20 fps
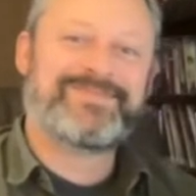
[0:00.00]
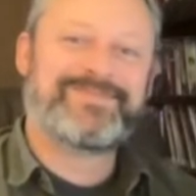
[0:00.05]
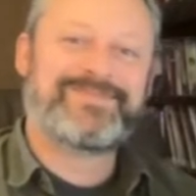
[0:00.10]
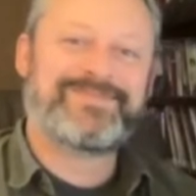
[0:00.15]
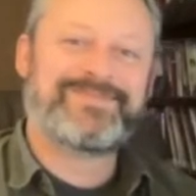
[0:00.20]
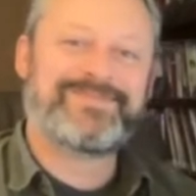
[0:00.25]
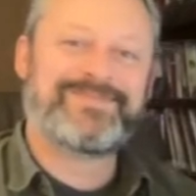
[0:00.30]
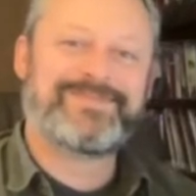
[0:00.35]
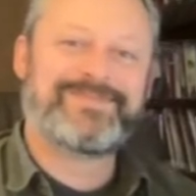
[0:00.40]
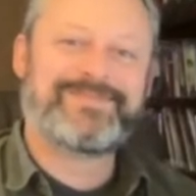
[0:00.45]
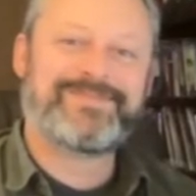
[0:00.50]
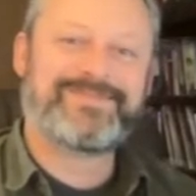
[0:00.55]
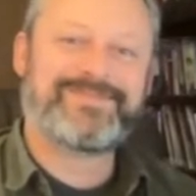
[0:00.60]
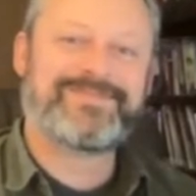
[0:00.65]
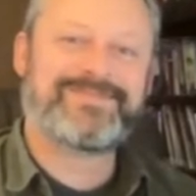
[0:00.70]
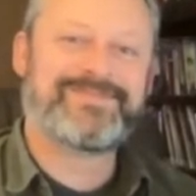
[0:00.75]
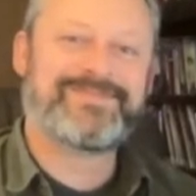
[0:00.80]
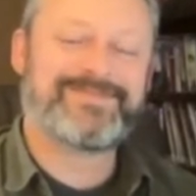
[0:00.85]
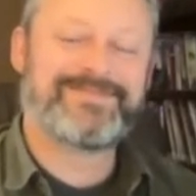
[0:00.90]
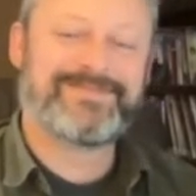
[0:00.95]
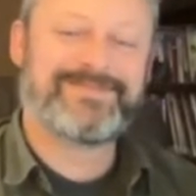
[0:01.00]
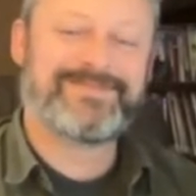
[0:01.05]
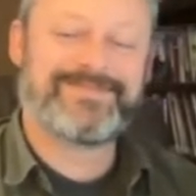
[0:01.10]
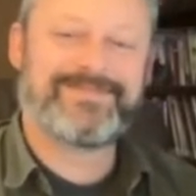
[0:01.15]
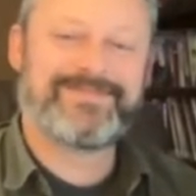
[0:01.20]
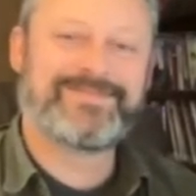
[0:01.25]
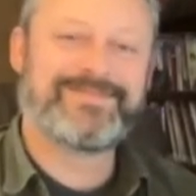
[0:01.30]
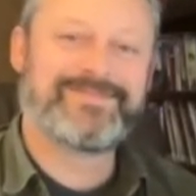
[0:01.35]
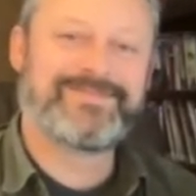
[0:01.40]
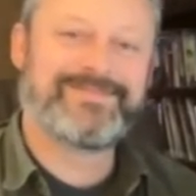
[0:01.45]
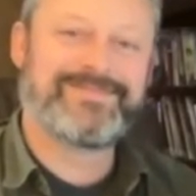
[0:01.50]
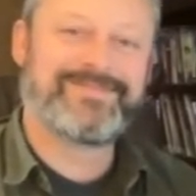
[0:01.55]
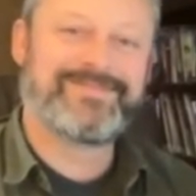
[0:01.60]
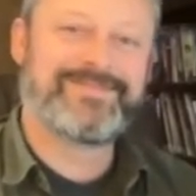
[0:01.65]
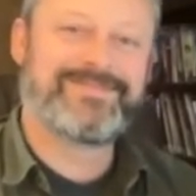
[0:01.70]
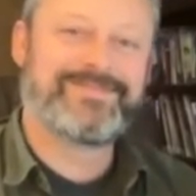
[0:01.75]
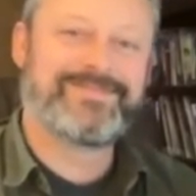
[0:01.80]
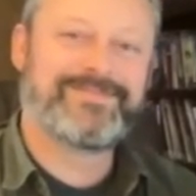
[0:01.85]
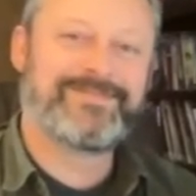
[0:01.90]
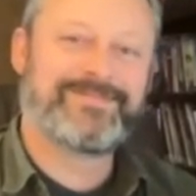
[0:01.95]

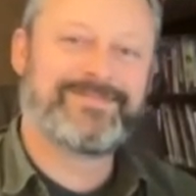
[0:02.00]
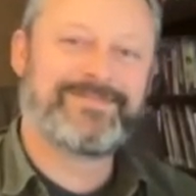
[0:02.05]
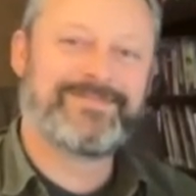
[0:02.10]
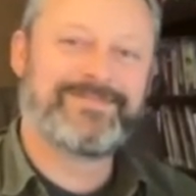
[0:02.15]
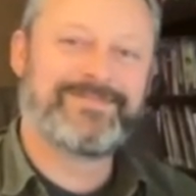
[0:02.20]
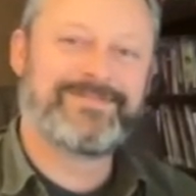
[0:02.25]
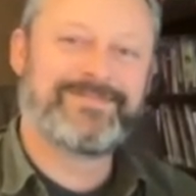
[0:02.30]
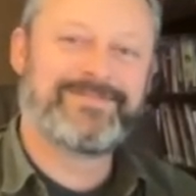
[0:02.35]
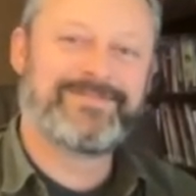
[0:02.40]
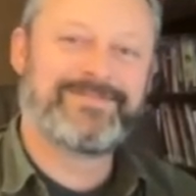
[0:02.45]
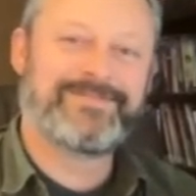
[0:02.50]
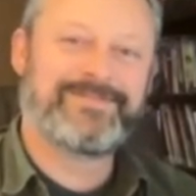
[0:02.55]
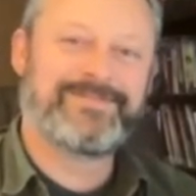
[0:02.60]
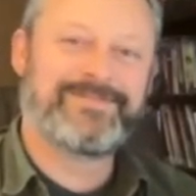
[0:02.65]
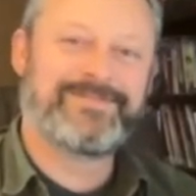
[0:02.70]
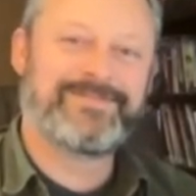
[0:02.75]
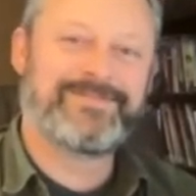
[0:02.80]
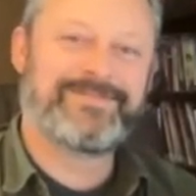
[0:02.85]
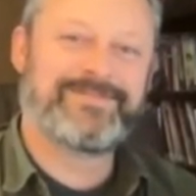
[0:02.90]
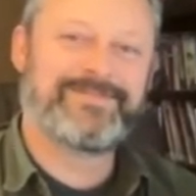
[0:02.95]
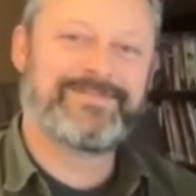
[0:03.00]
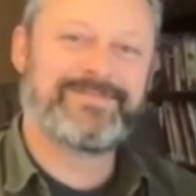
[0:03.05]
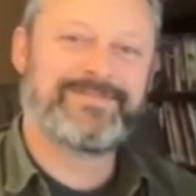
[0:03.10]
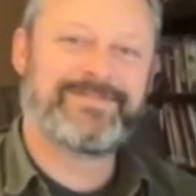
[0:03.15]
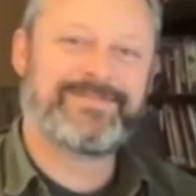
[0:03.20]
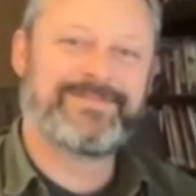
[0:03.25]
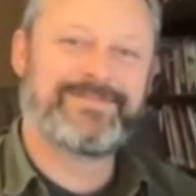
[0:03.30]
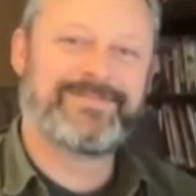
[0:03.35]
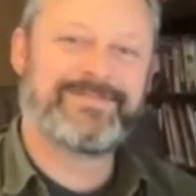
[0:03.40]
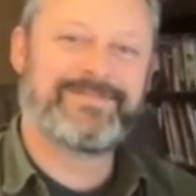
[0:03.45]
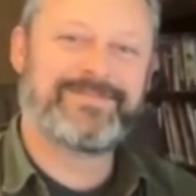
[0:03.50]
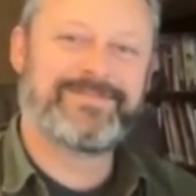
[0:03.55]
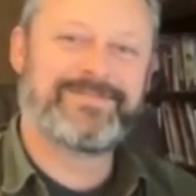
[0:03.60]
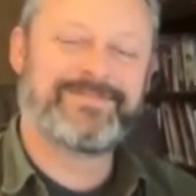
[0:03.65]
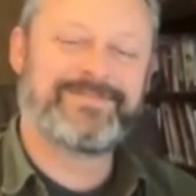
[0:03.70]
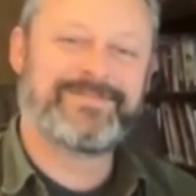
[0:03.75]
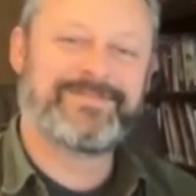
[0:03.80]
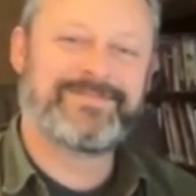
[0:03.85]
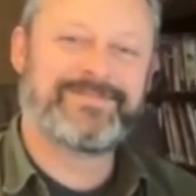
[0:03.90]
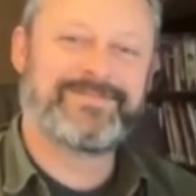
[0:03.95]

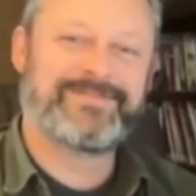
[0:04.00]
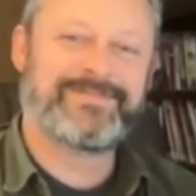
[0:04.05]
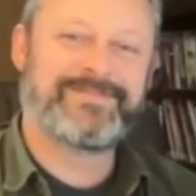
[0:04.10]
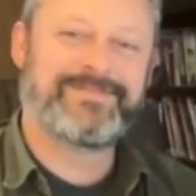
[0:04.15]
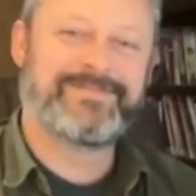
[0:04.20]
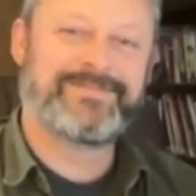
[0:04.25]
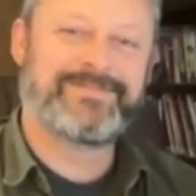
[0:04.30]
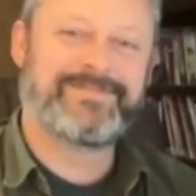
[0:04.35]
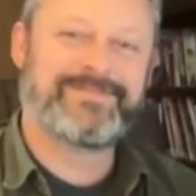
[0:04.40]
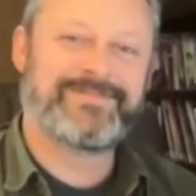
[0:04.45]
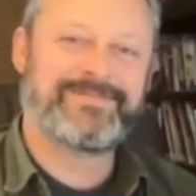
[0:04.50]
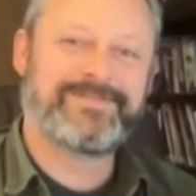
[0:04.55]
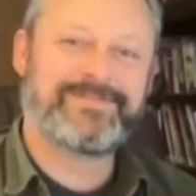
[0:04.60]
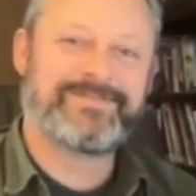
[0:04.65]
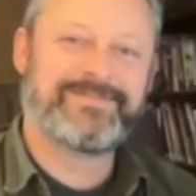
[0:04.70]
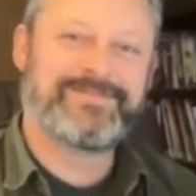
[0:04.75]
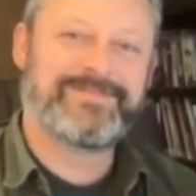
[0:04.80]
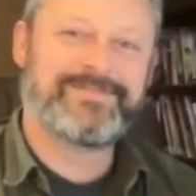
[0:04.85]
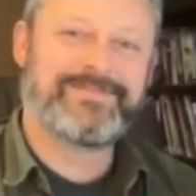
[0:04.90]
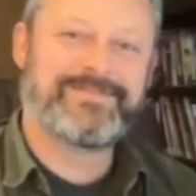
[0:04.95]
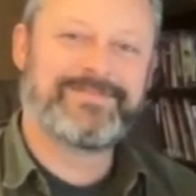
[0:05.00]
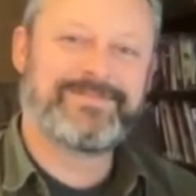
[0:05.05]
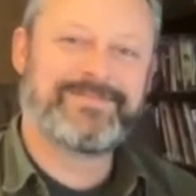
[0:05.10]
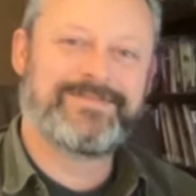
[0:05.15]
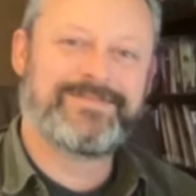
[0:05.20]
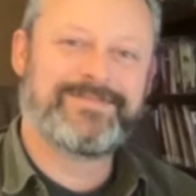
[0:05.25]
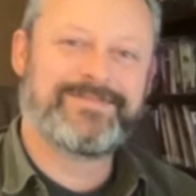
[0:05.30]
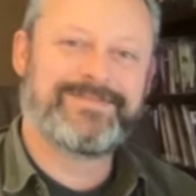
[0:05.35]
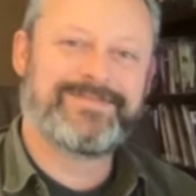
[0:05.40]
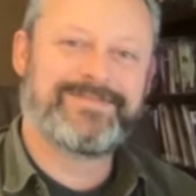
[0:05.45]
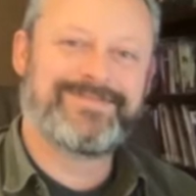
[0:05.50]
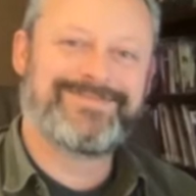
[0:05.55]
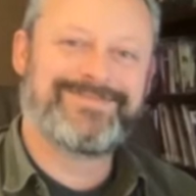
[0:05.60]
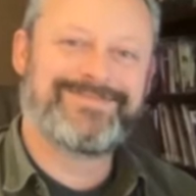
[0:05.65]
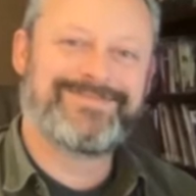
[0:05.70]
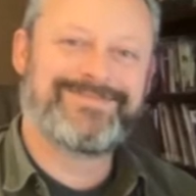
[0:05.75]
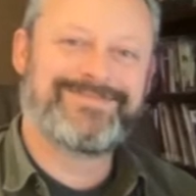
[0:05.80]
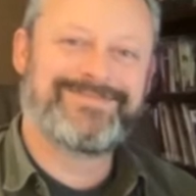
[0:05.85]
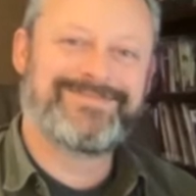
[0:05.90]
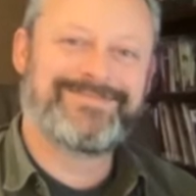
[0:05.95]

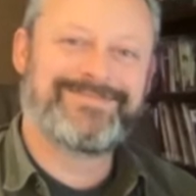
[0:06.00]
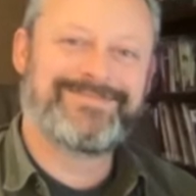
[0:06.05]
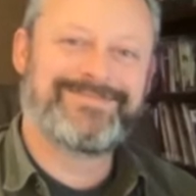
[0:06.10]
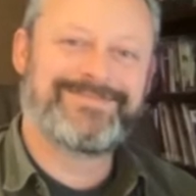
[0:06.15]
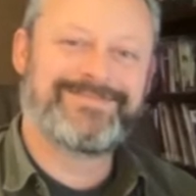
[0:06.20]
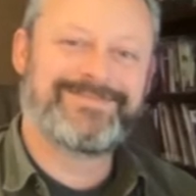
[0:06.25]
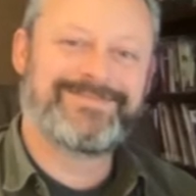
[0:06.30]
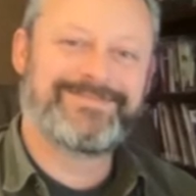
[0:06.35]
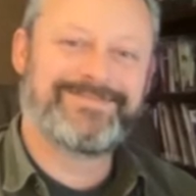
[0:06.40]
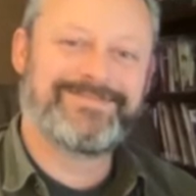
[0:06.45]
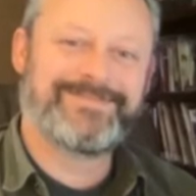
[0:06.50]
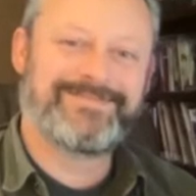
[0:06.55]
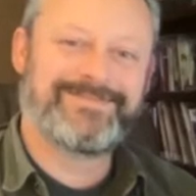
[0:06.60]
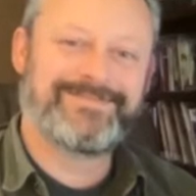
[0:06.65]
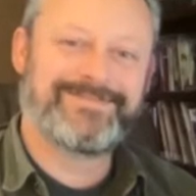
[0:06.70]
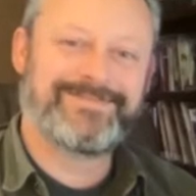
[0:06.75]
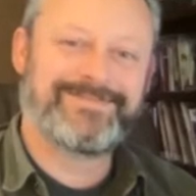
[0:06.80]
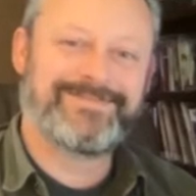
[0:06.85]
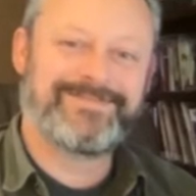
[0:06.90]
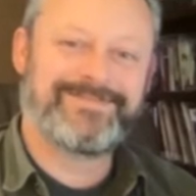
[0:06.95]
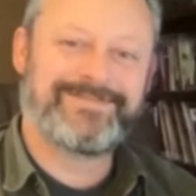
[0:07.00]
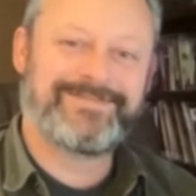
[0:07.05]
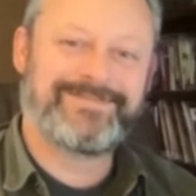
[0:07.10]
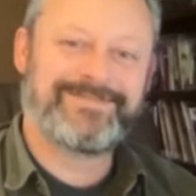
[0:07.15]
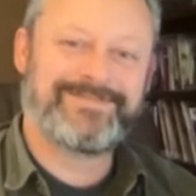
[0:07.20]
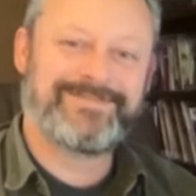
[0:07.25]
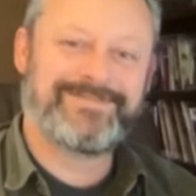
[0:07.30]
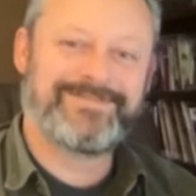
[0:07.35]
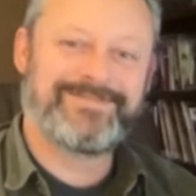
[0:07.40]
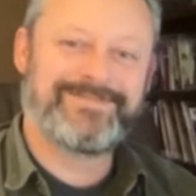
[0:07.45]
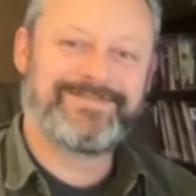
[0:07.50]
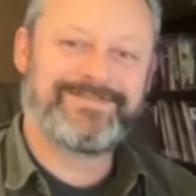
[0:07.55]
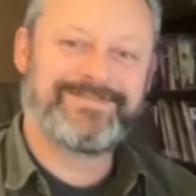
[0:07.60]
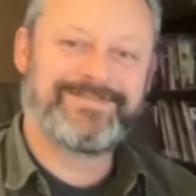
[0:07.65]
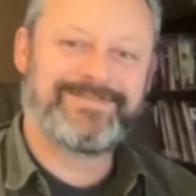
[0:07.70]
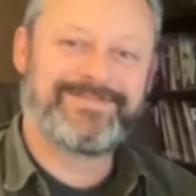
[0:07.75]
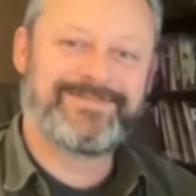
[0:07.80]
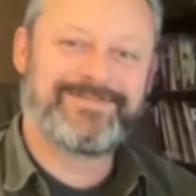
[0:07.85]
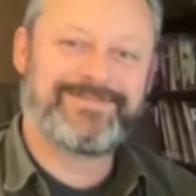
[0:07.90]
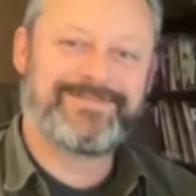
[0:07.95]

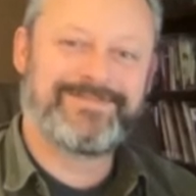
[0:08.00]
[no speech]